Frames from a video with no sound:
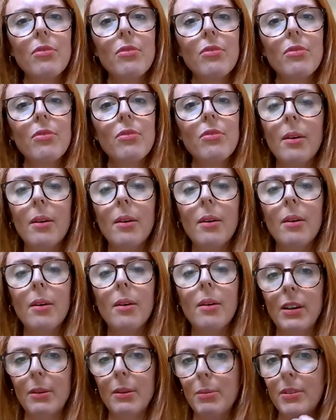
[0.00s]
on a
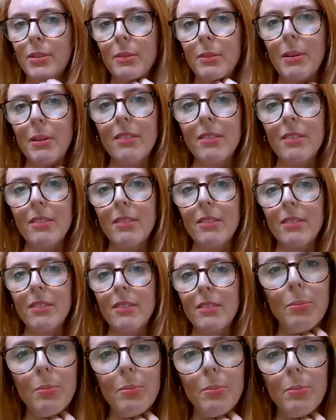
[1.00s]
therapeutic
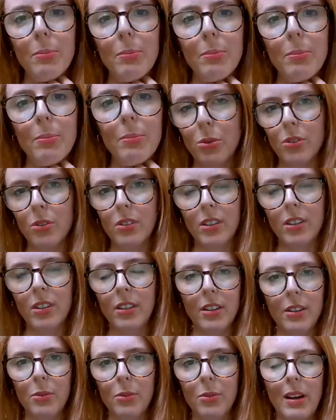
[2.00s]
parenting course, pace,
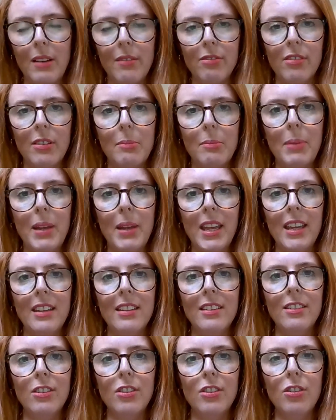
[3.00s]
or whatever it
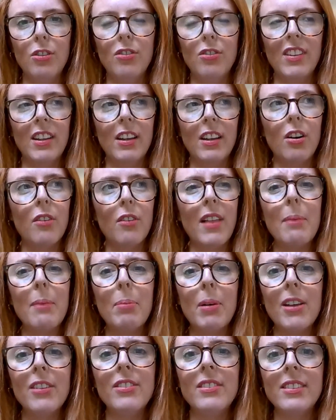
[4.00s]
be, is you think, oh,
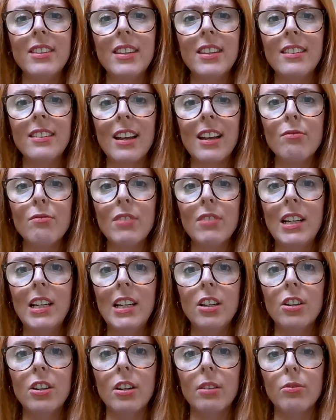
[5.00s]
that person said that
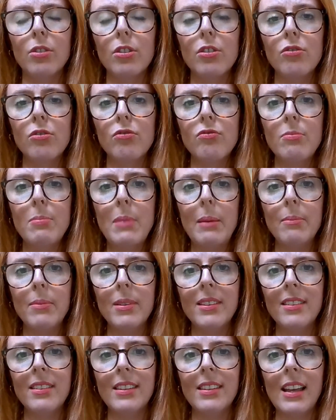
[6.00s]
really good, I'm going to
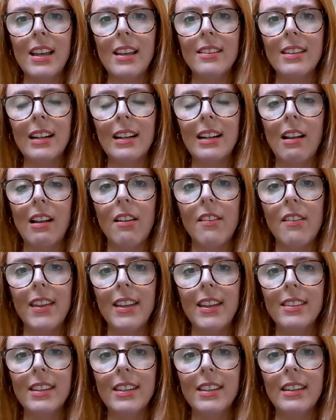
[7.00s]
remember to say it exactly like
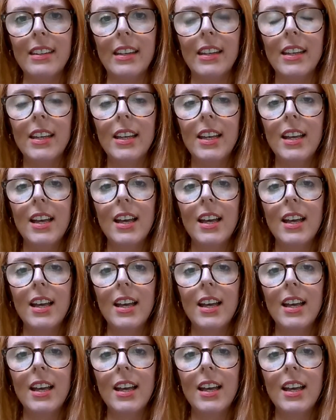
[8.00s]
they said it.